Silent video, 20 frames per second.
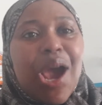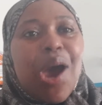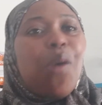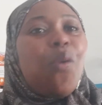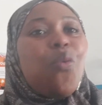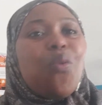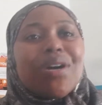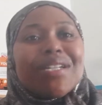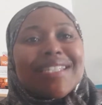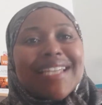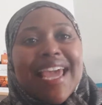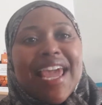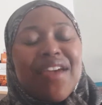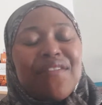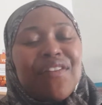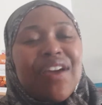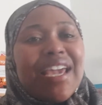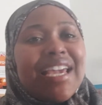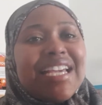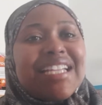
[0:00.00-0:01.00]
or
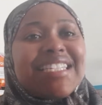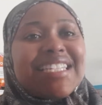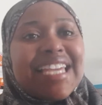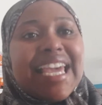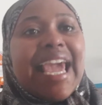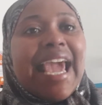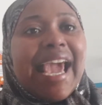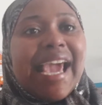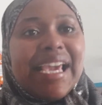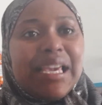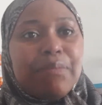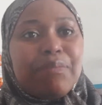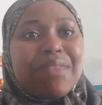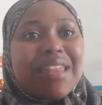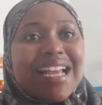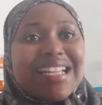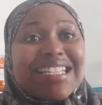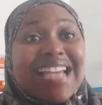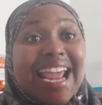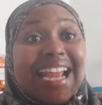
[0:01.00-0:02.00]
whatever it came,
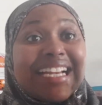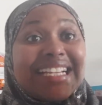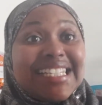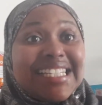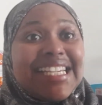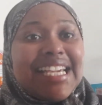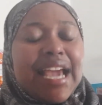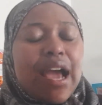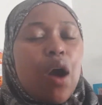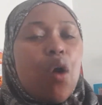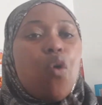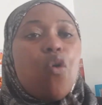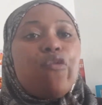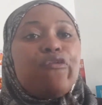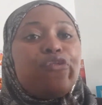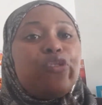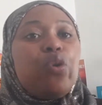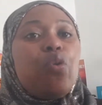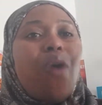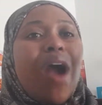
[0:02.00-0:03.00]
that idea of
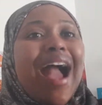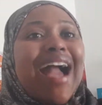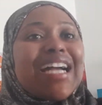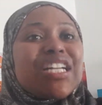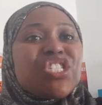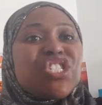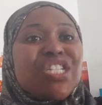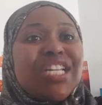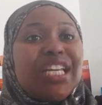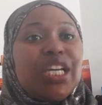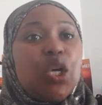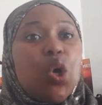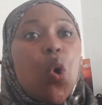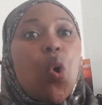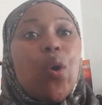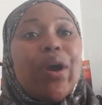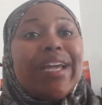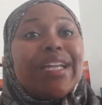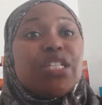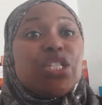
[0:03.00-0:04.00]
you actually
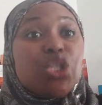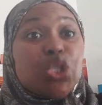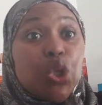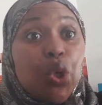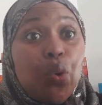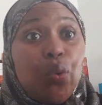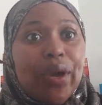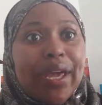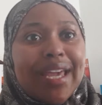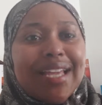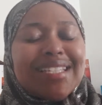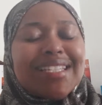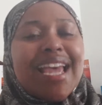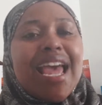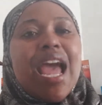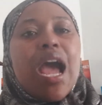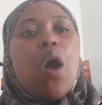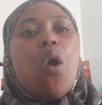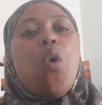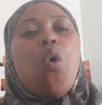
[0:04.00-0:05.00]
go and do it,
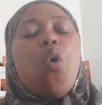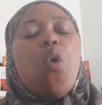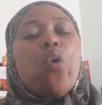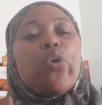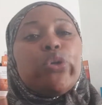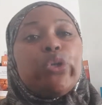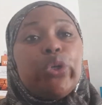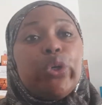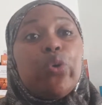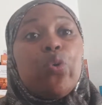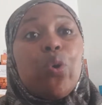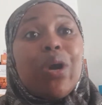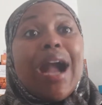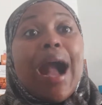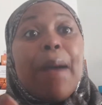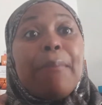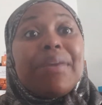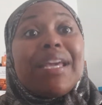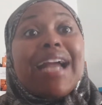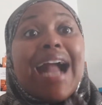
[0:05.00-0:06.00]
or you
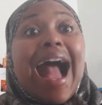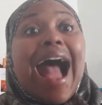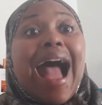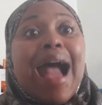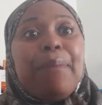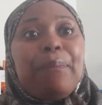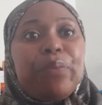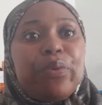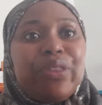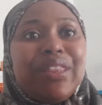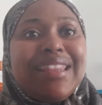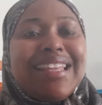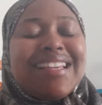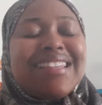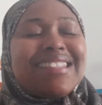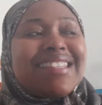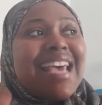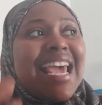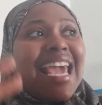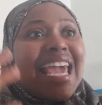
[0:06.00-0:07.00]
coming up with
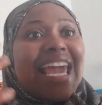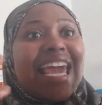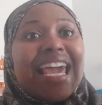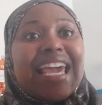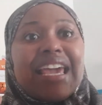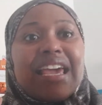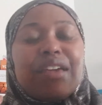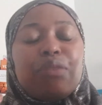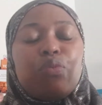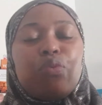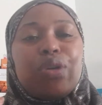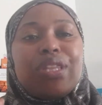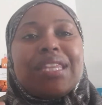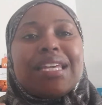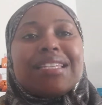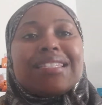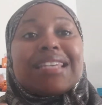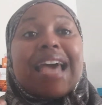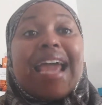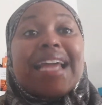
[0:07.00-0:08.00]

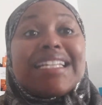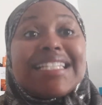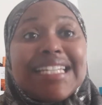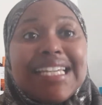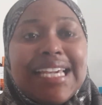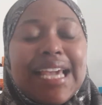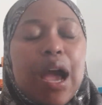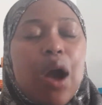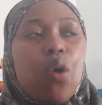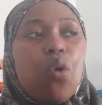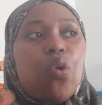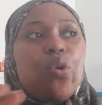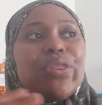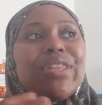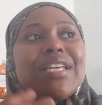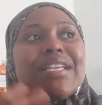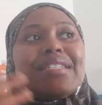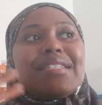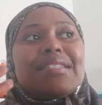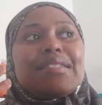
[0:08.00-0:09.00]
this idea or
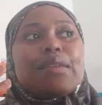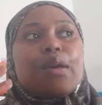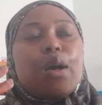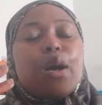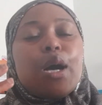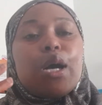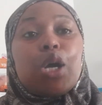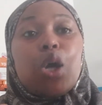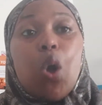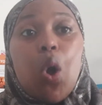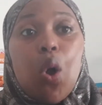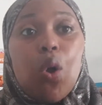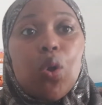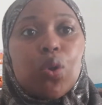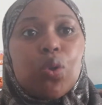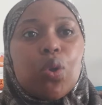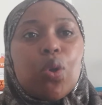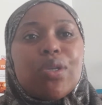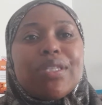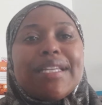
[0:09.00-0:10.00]
this
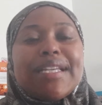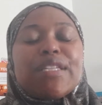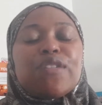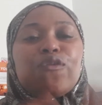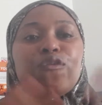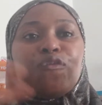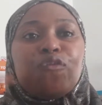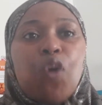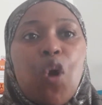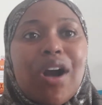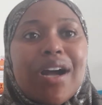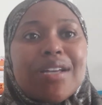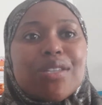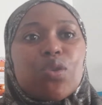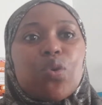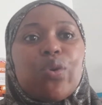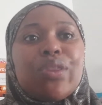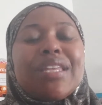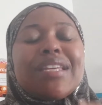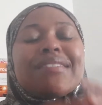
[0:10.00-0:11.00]
goal or this focus
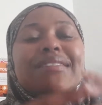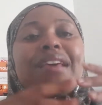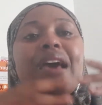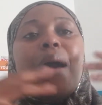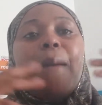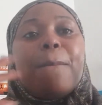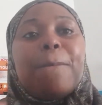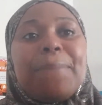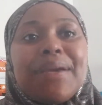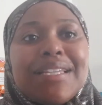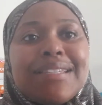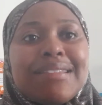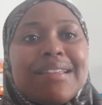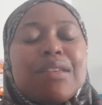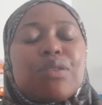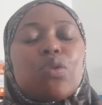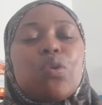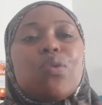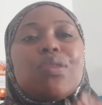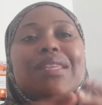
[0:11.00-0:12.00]
or this
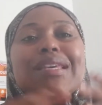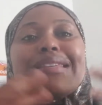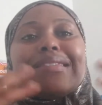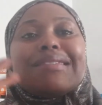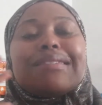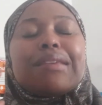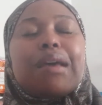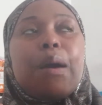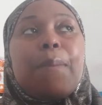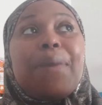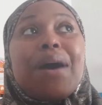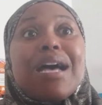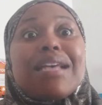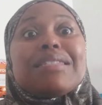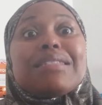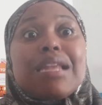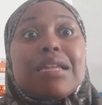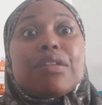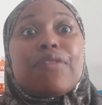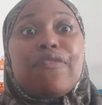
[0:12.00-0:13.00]
business or this
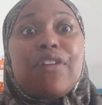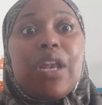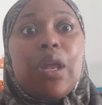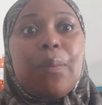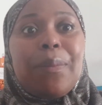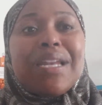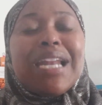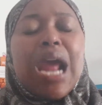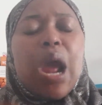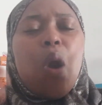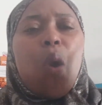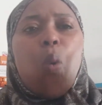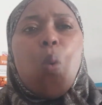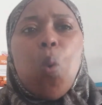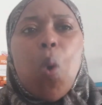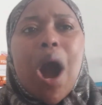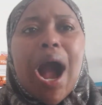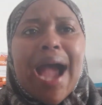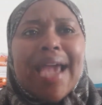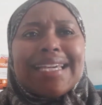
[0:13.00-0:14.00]
personal development.
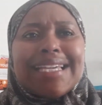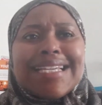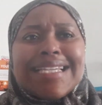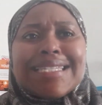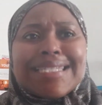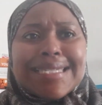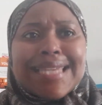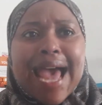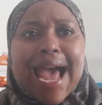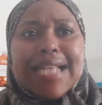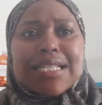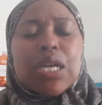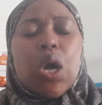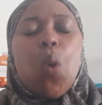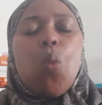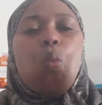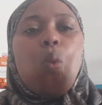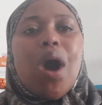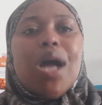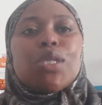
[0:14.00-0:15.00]
Why is that?
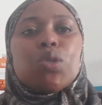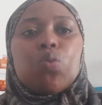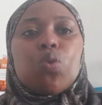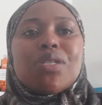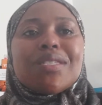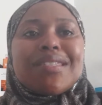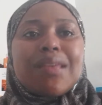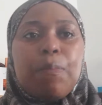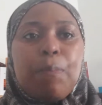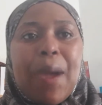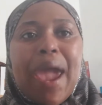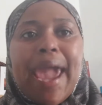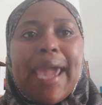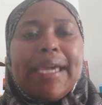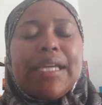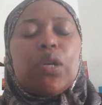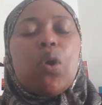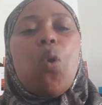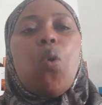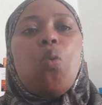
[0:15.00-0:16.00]
What was the
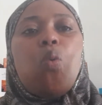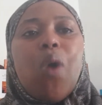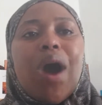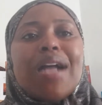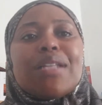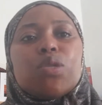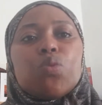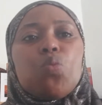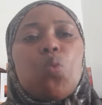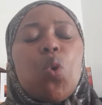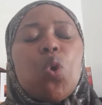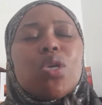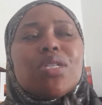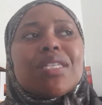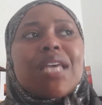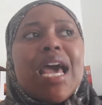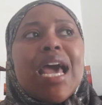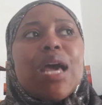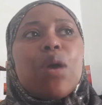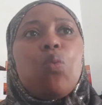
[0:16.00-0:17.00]
pain, or
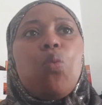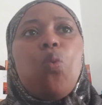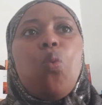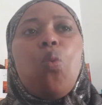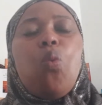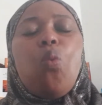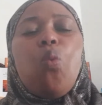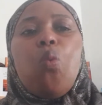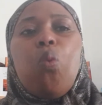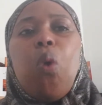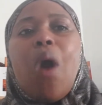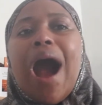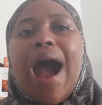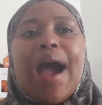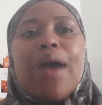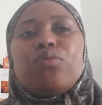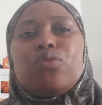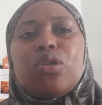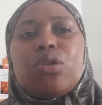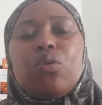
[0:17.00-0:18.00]

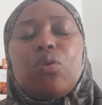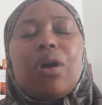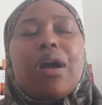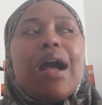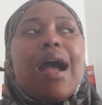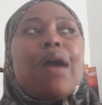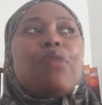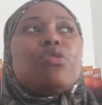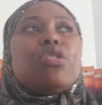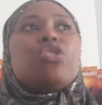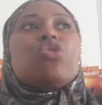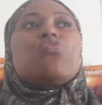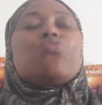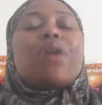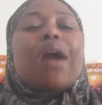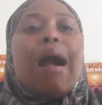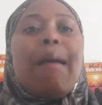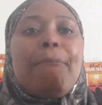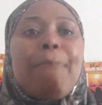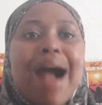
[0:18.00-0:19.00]
how did you
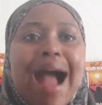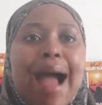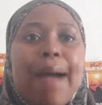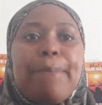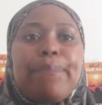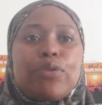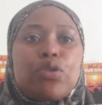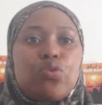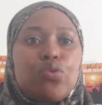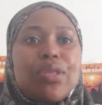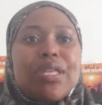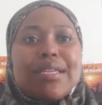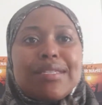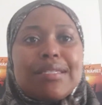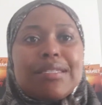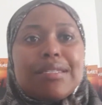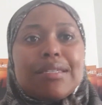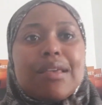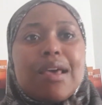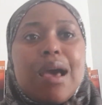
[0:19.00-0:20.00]
come up to
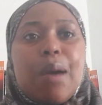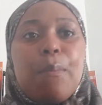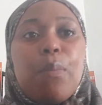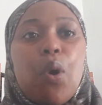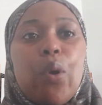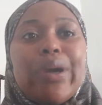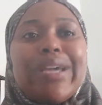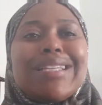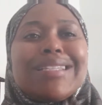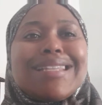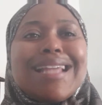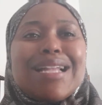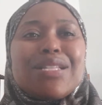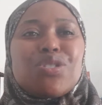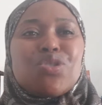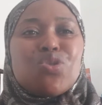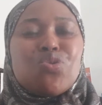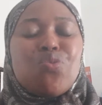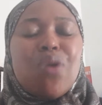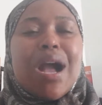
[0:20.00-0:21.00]
this point that
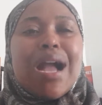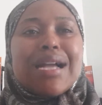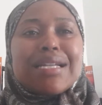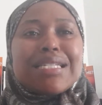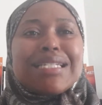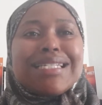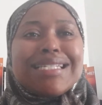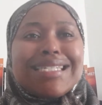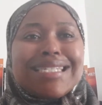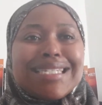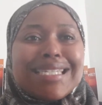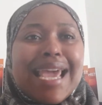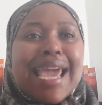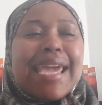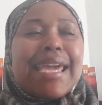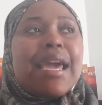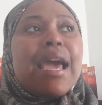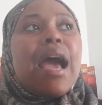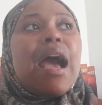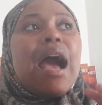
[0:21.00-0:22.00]
you actually say,
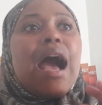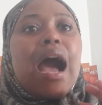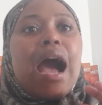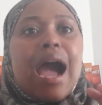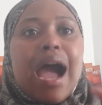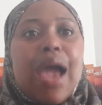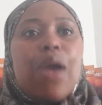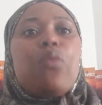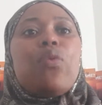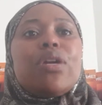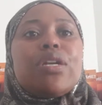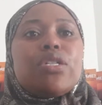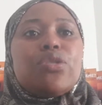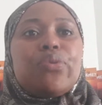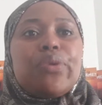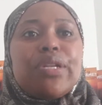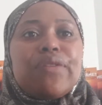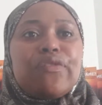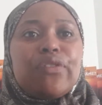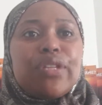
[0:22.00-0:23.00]
I want to do
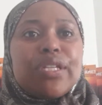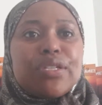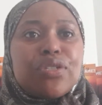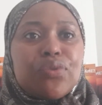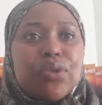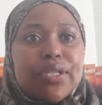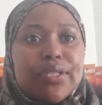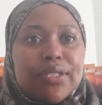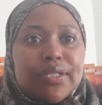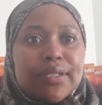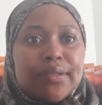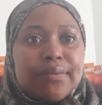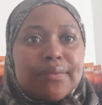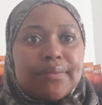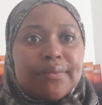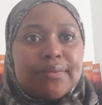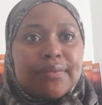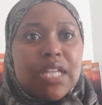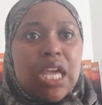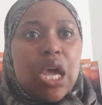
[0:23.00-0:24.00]
it for this reason,
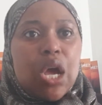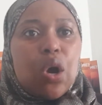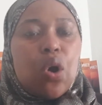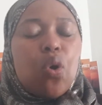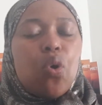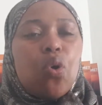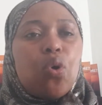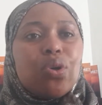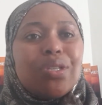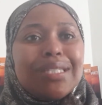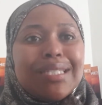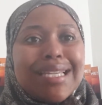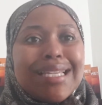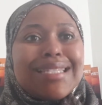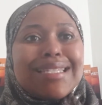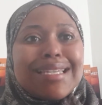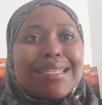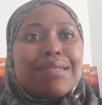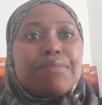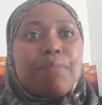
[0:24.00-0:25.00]
or
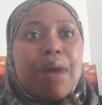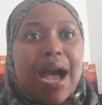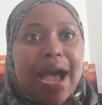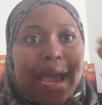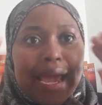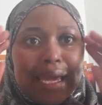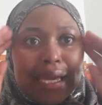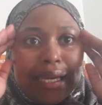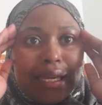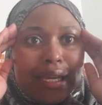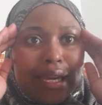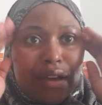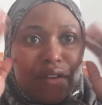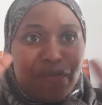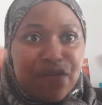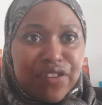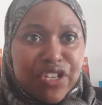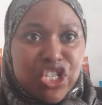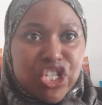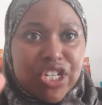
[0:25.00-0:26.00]
this is my
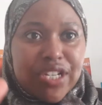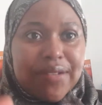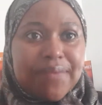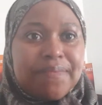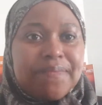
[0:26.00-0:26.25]
vision?